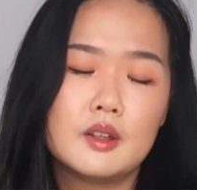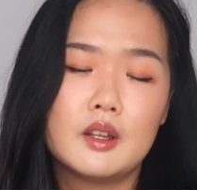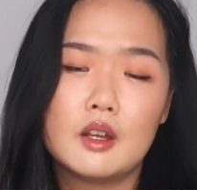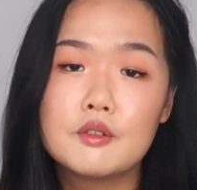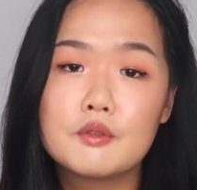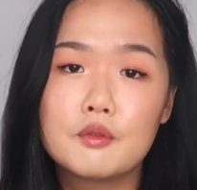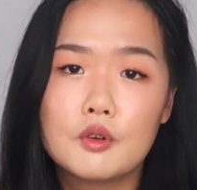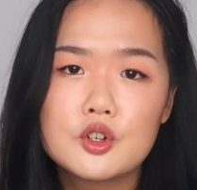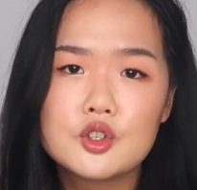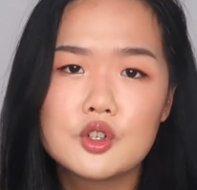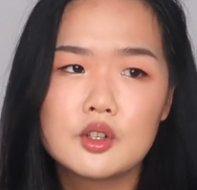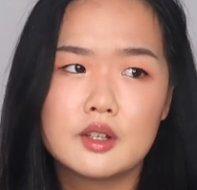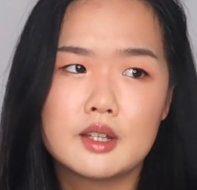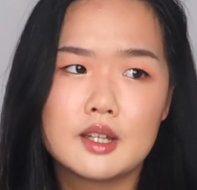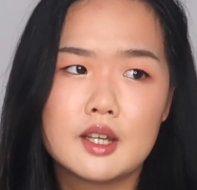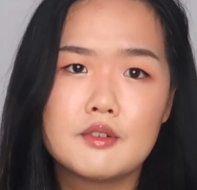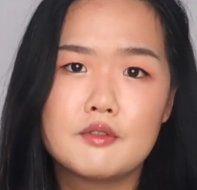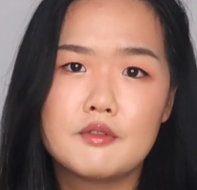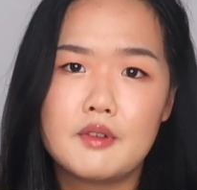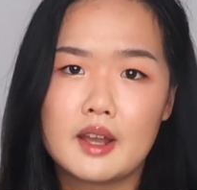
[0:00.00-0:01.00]

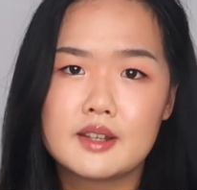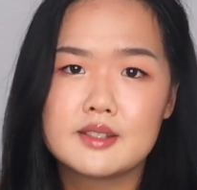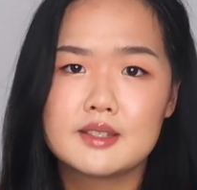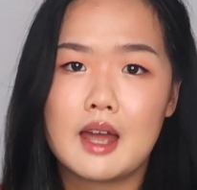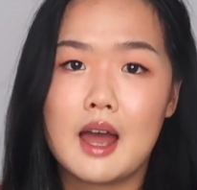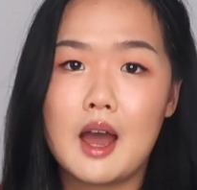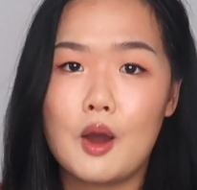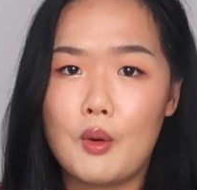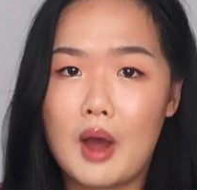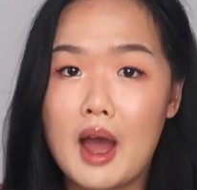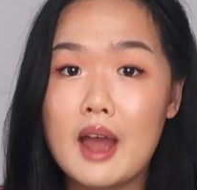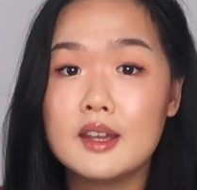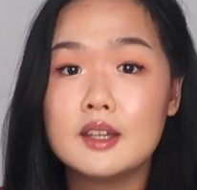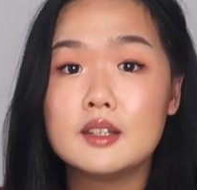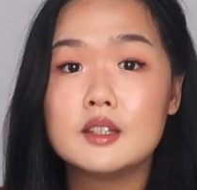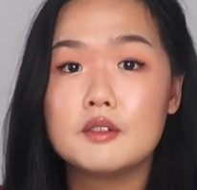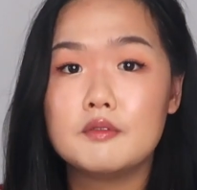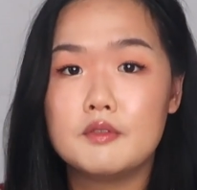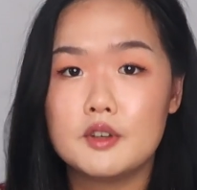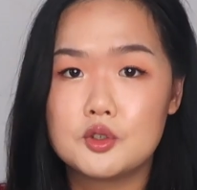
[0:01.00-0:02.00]
unfortunately affects how I
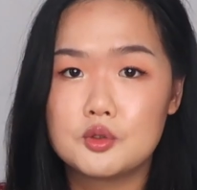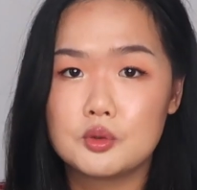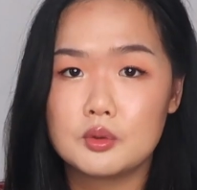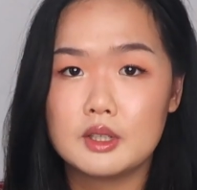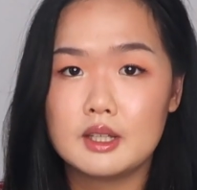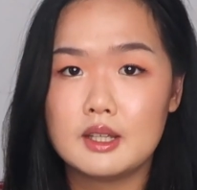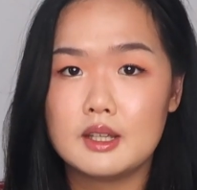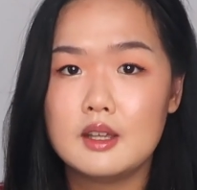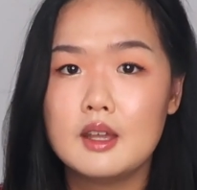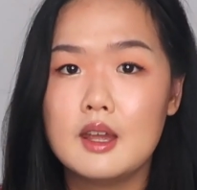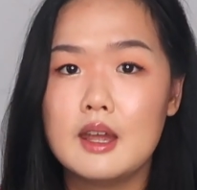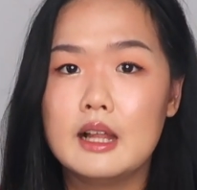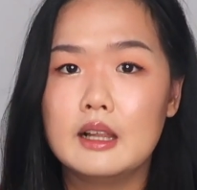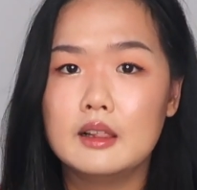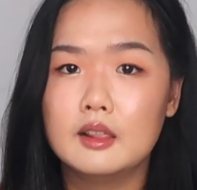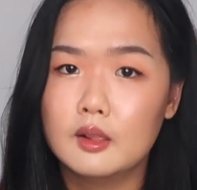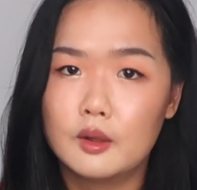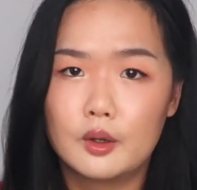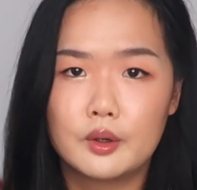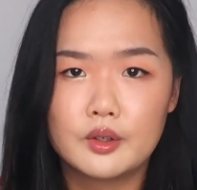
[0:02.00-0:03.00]
individually
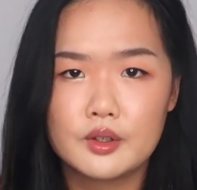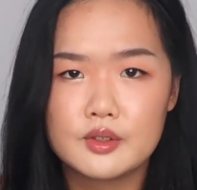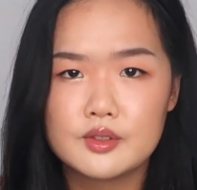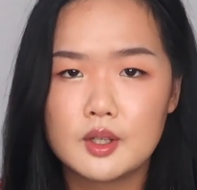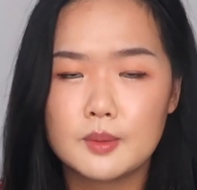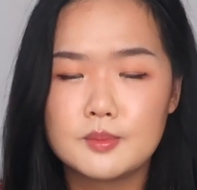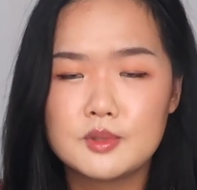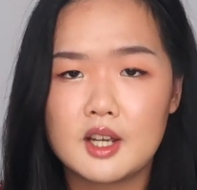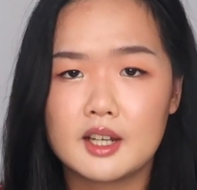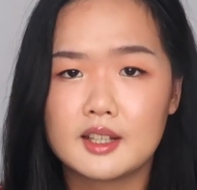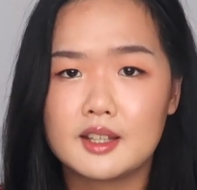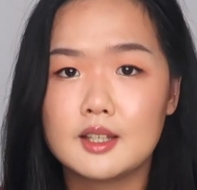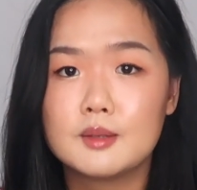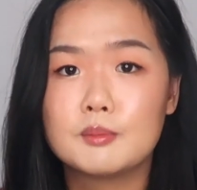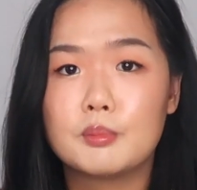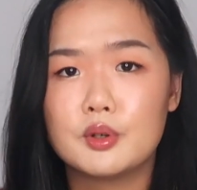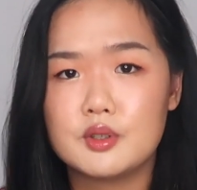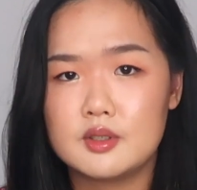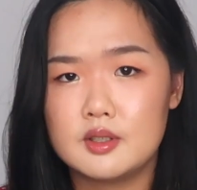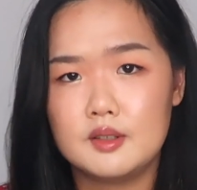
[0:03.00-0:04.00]
learn the subject
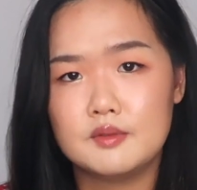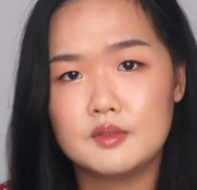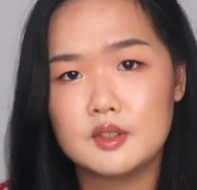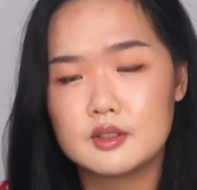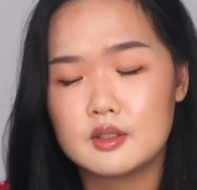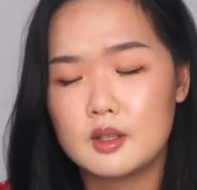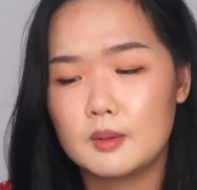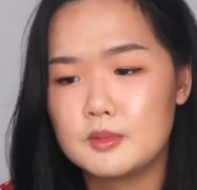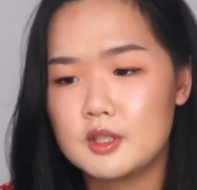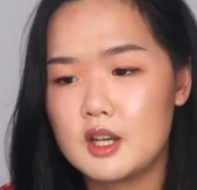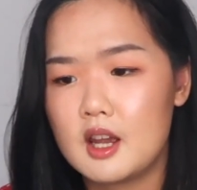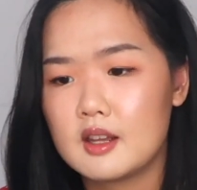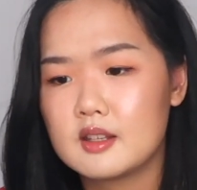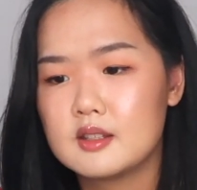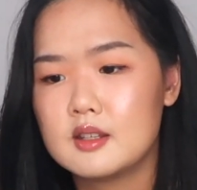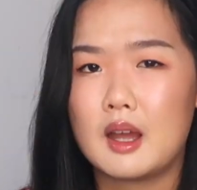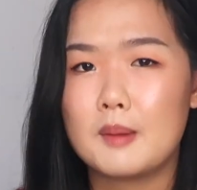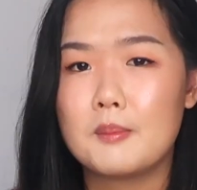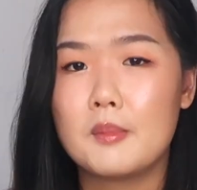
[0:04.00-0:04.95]
and perceive the subject.